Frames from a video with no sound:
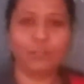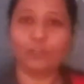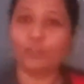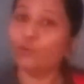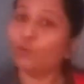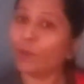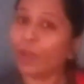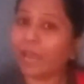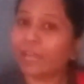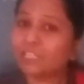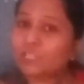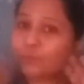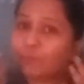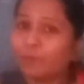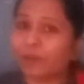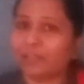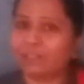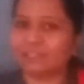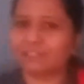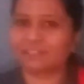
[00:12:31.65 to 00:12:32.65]
You
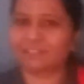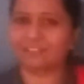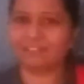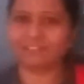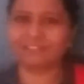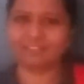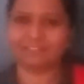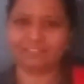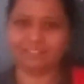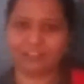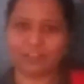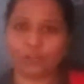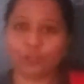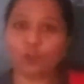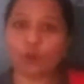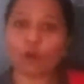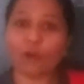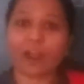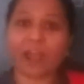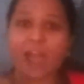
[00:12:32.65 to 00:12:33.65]
express
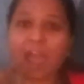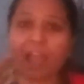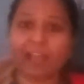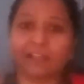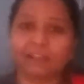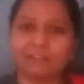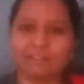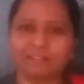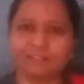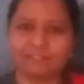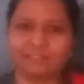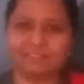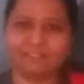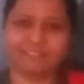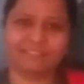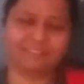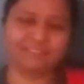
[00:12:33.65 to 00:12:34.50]
your anger.